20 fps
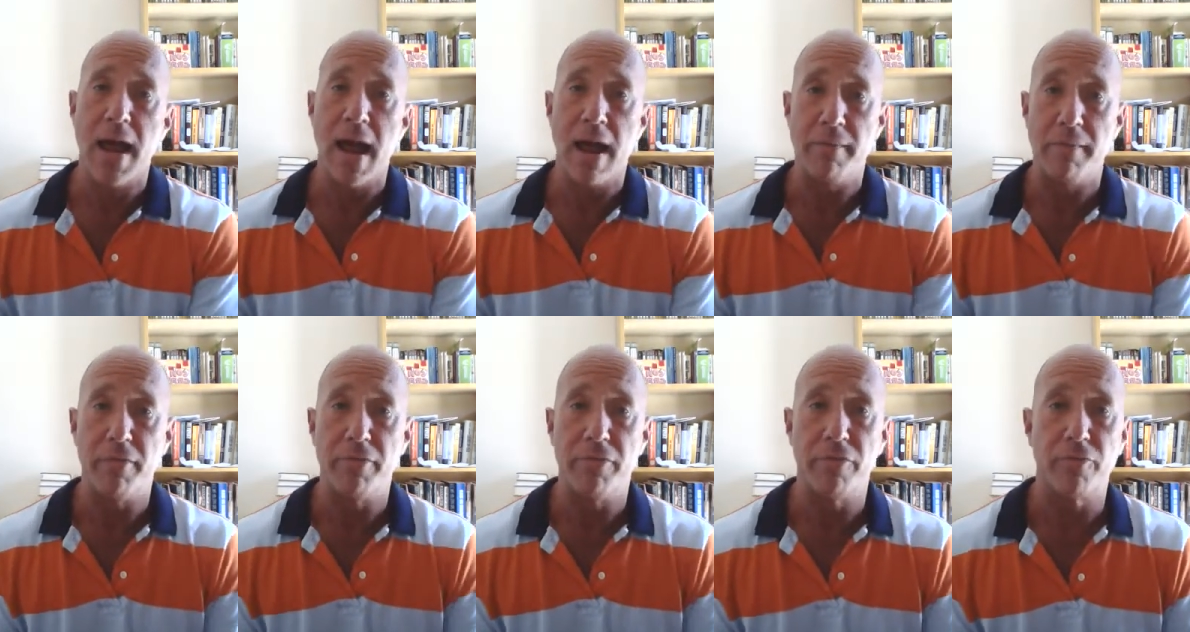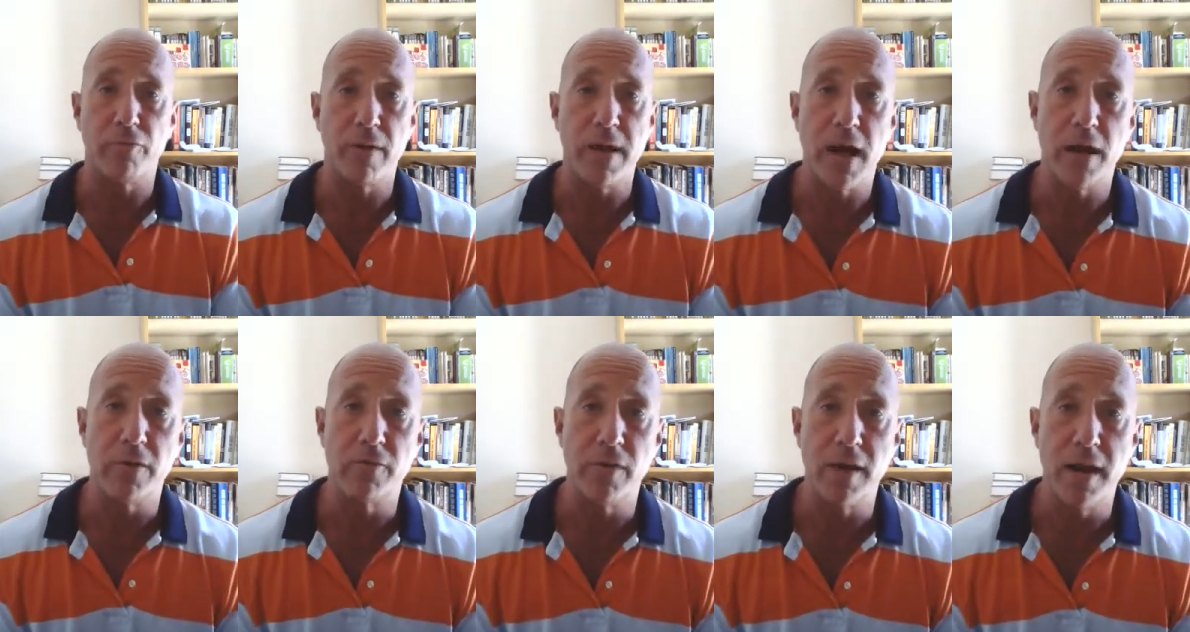and then
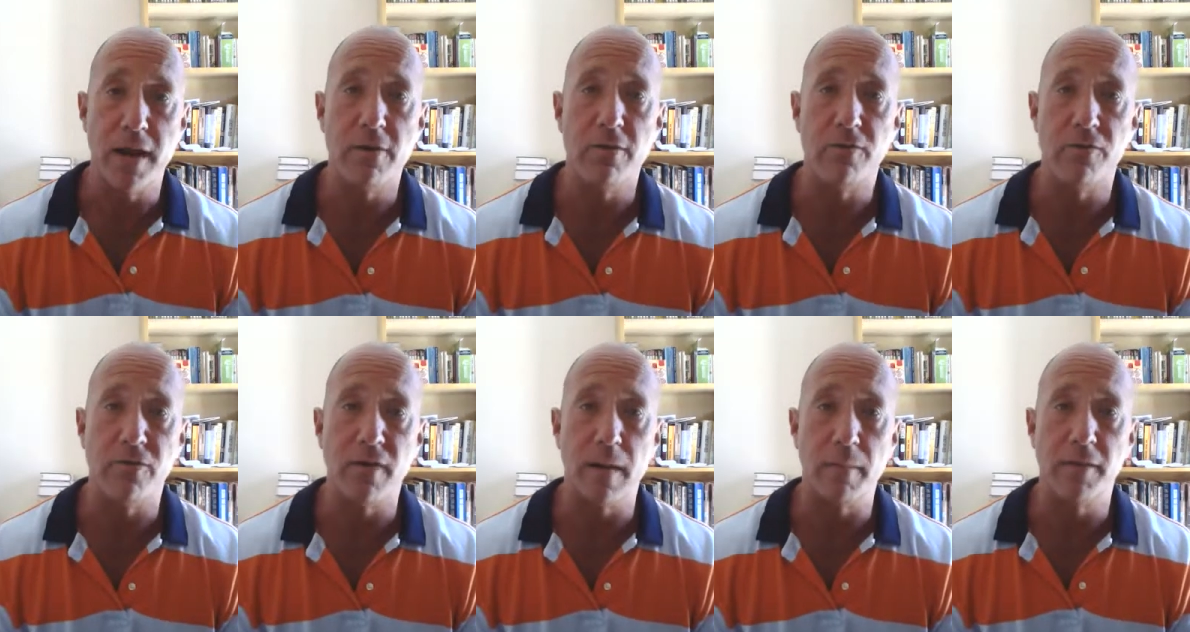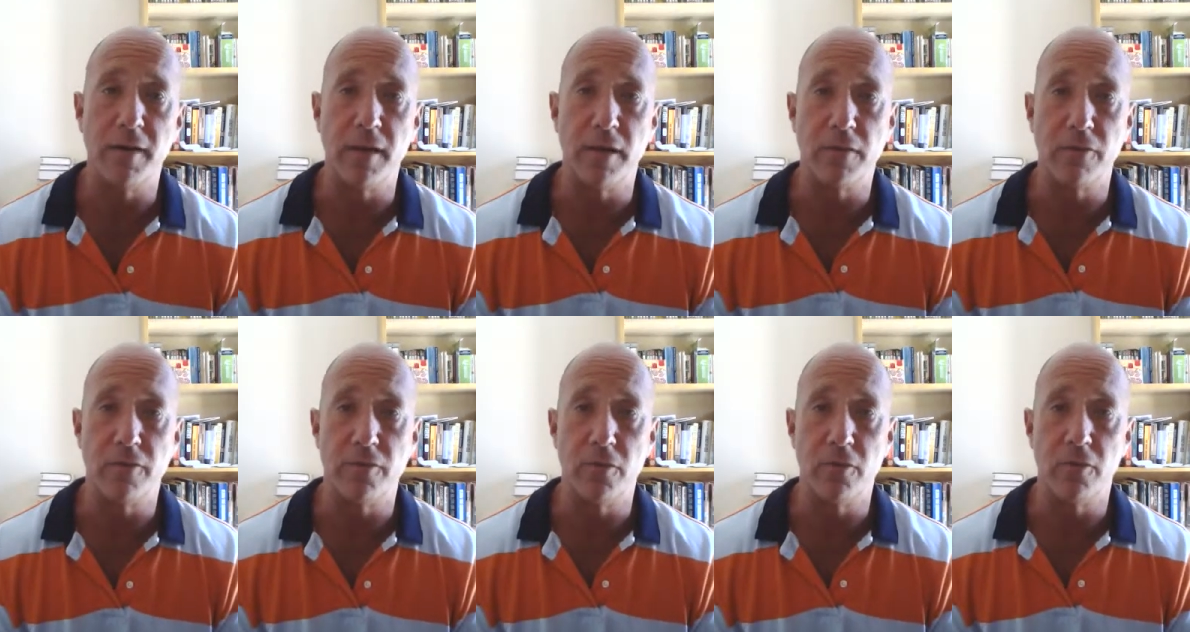300 intercept
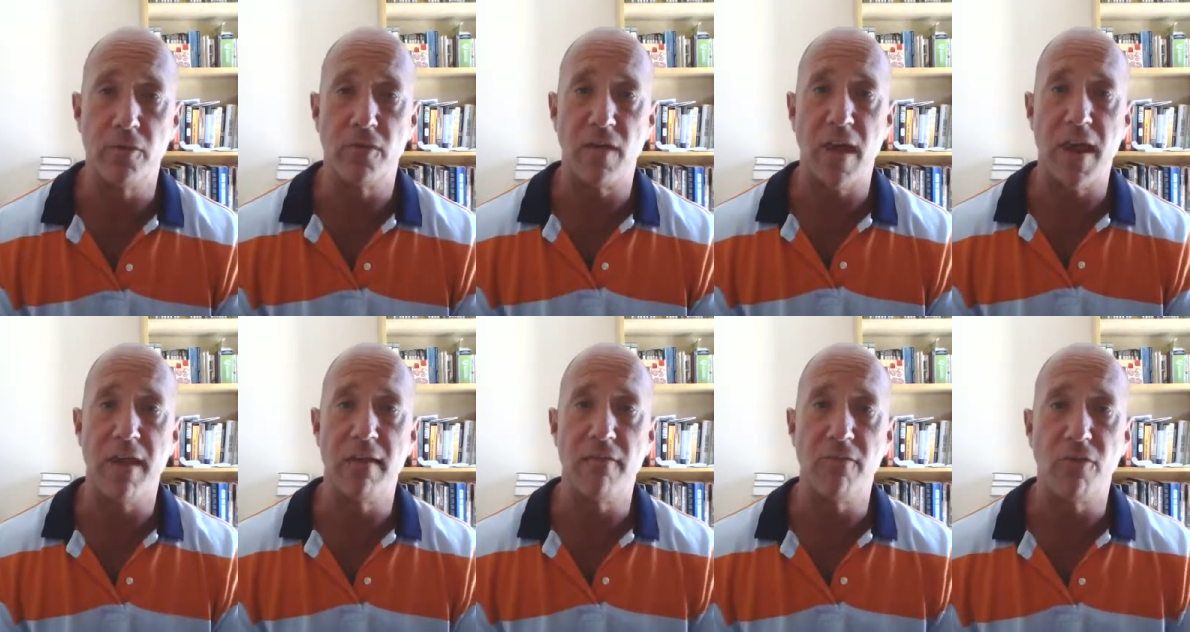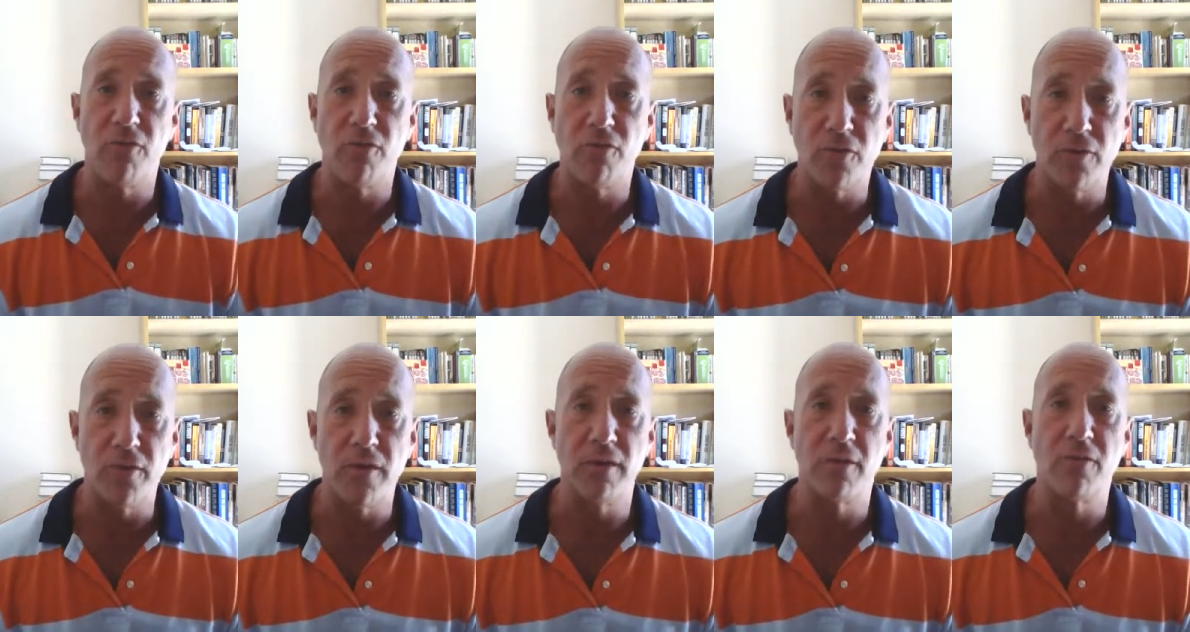interviews in
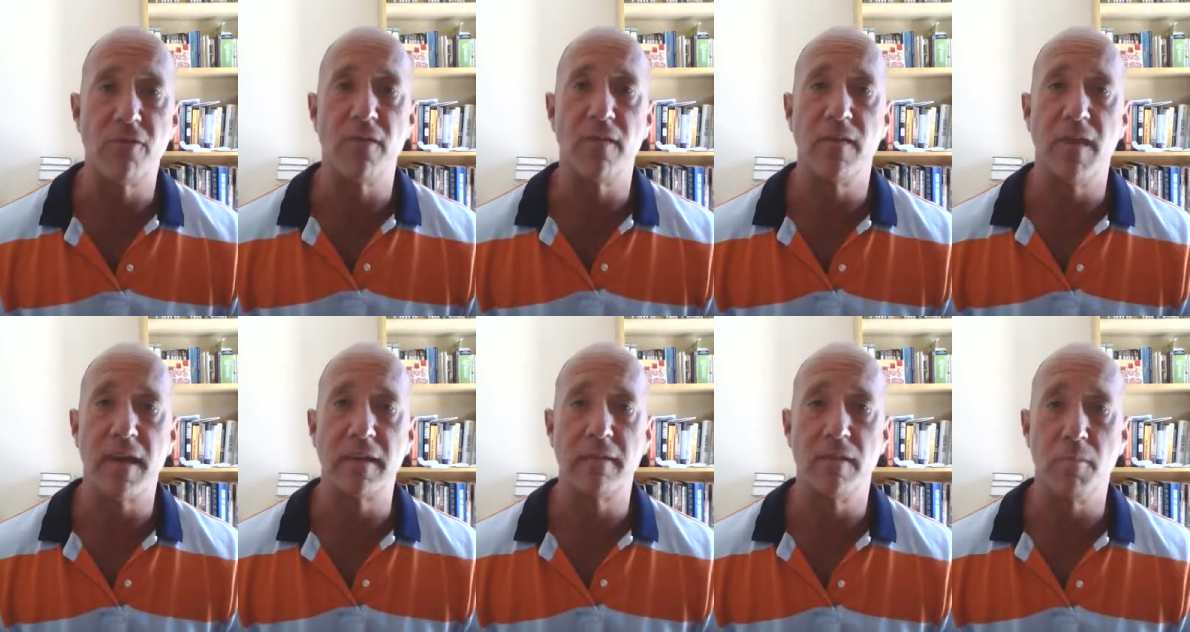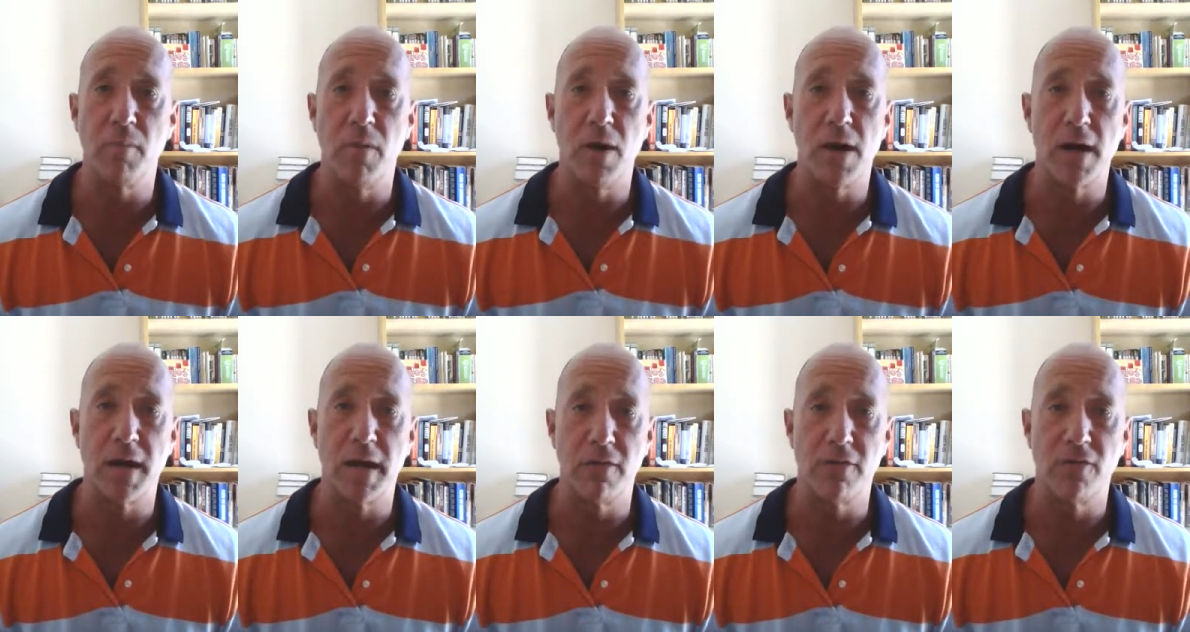certain selected
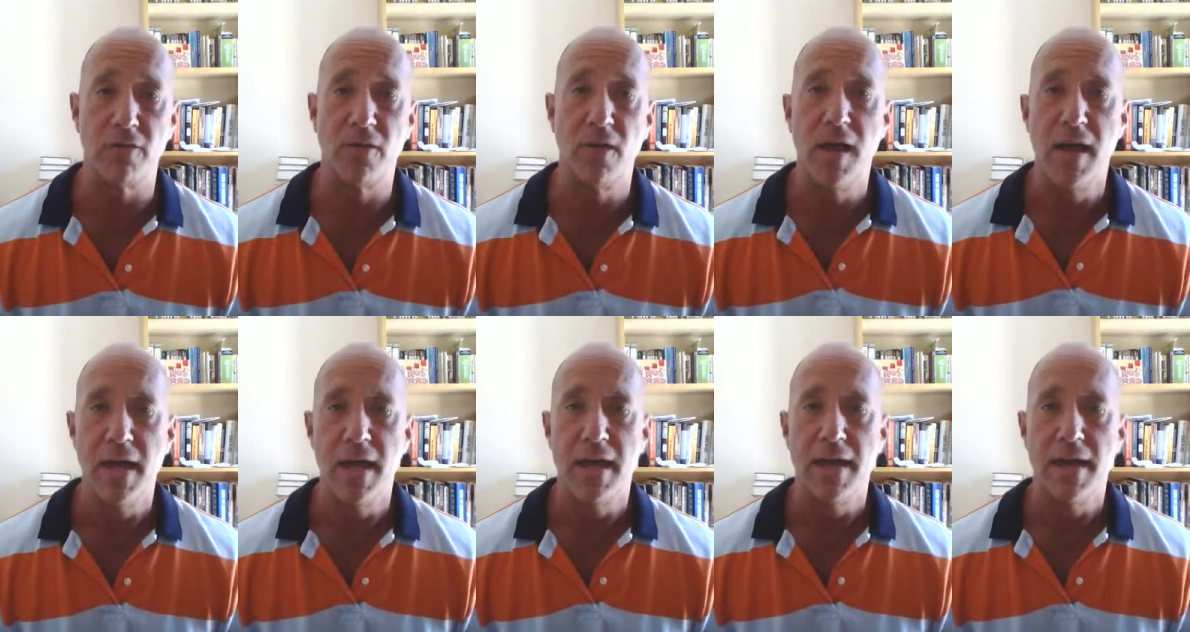markets.